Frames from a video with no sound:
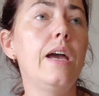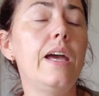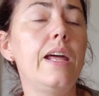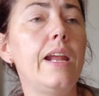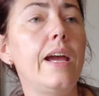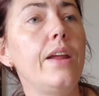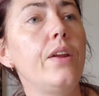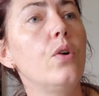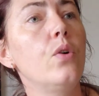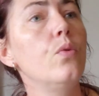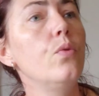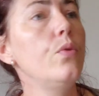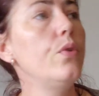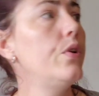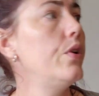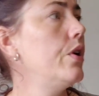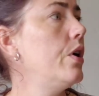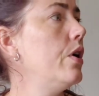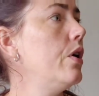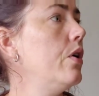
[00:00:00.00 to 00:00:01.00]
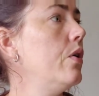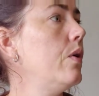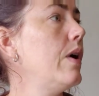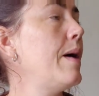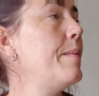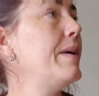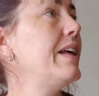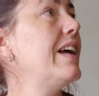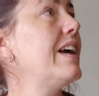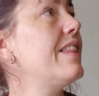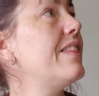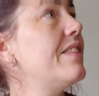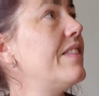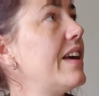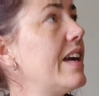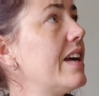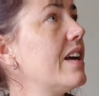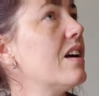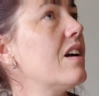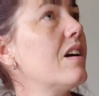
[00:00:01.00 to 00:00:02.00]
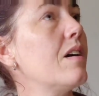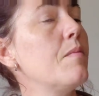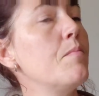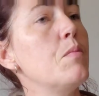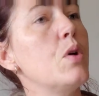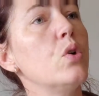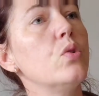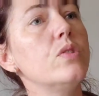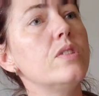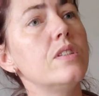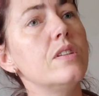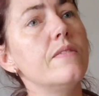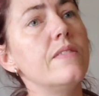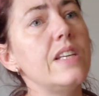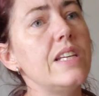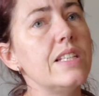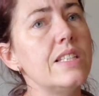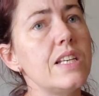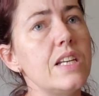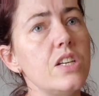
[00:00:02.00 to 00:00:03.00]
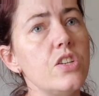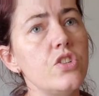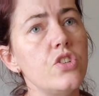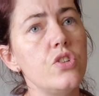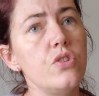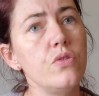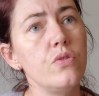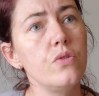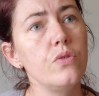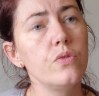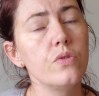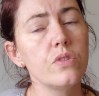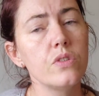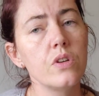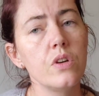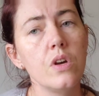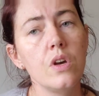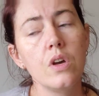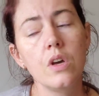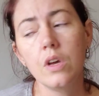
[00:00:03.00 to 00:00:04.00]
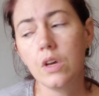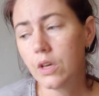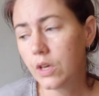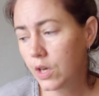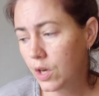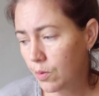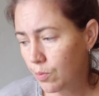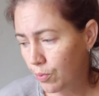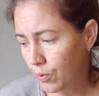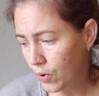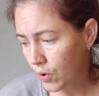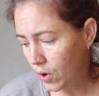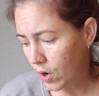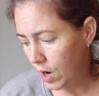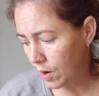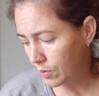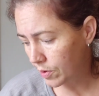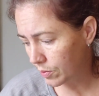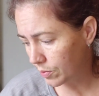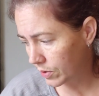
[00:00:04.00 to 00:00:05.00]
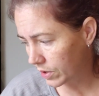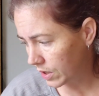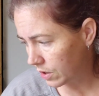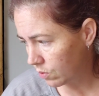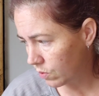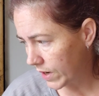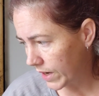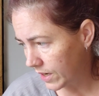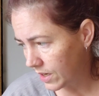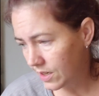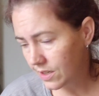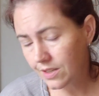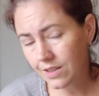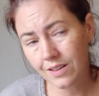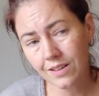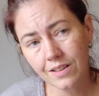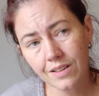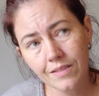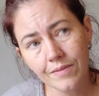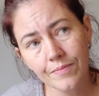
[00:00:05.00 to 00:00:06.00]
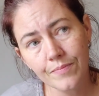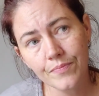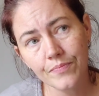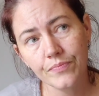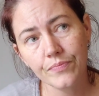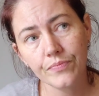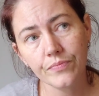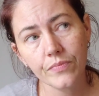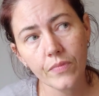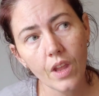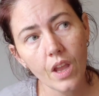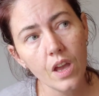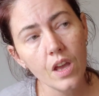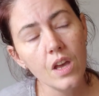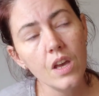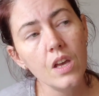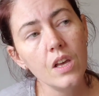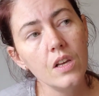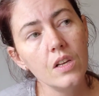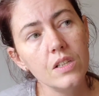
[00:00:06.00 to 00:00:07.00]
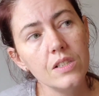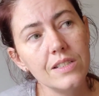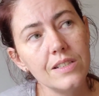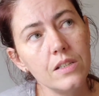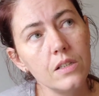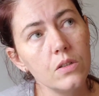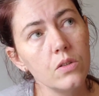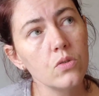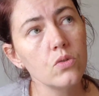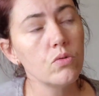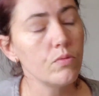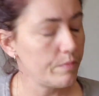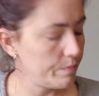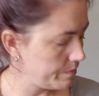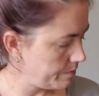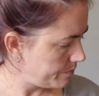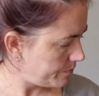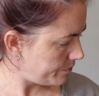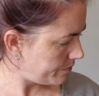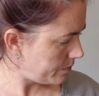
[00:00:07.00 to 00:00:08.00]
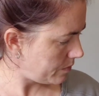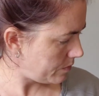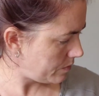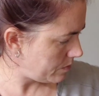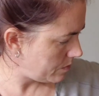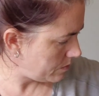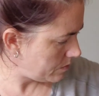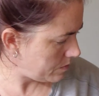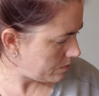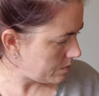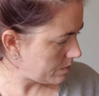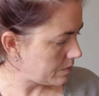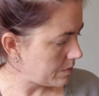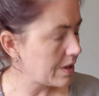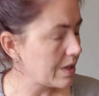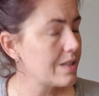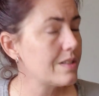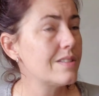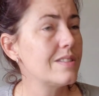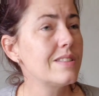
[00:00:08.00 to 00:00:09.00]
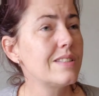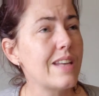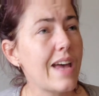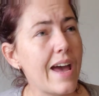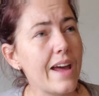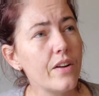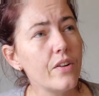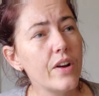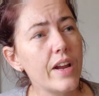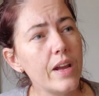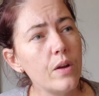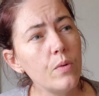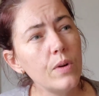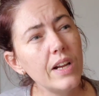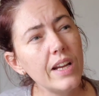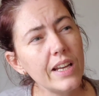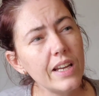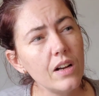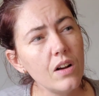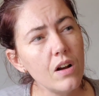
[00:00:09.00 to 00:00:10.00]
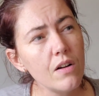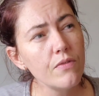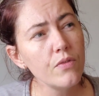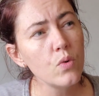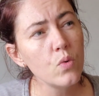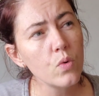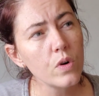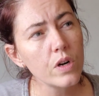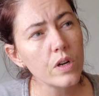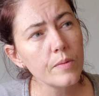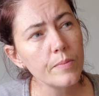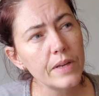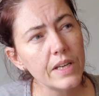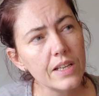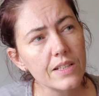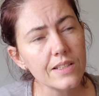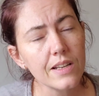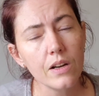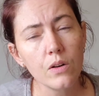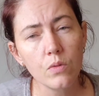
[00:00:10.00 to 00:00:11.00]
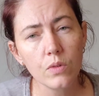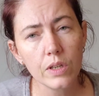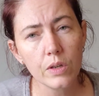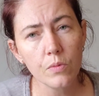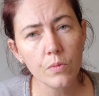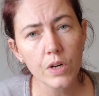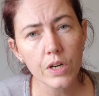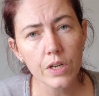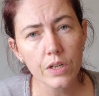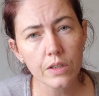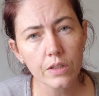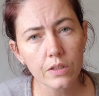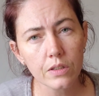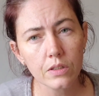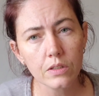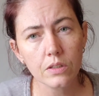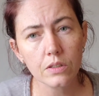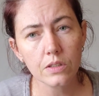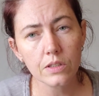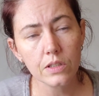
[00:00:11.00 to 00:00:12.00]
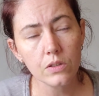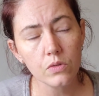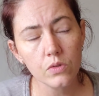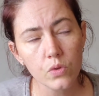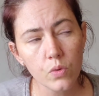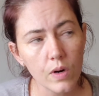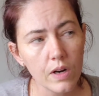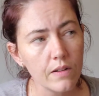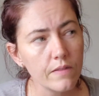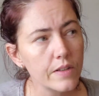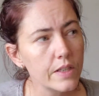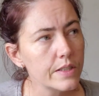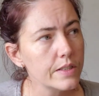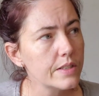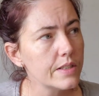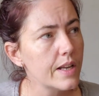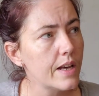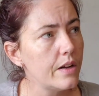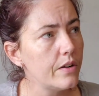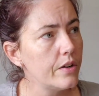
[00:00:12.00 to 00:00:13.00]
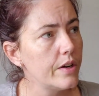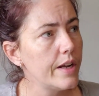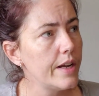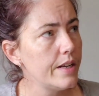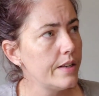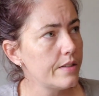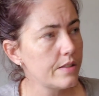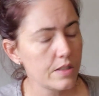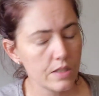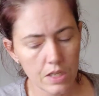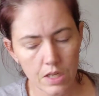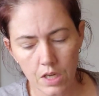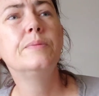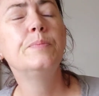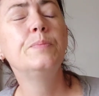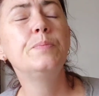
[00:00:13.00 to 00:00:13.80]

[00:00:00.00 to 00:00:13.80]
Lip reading: And I don't know, I mean, I think most of these issues could probably wait till Saturday when I get off work, because I only work till 12 on Saturdays.